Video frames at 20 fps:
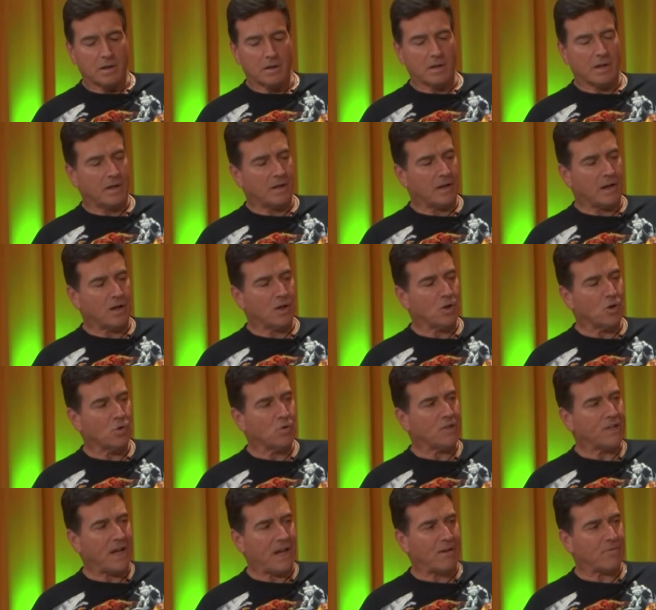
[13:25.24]
that
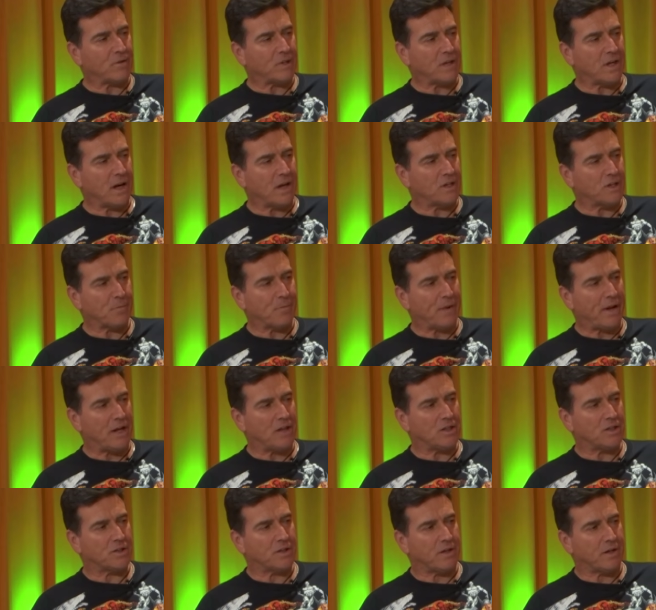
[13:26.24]
includes the advertising
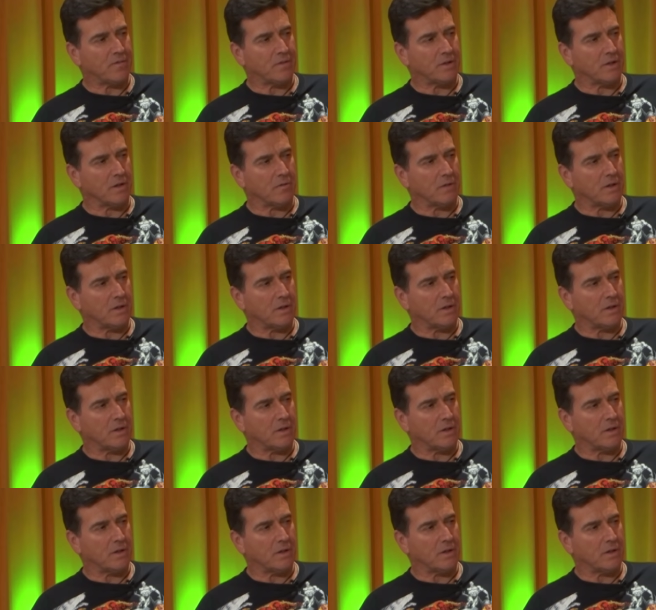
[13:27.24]
pages and everything, right?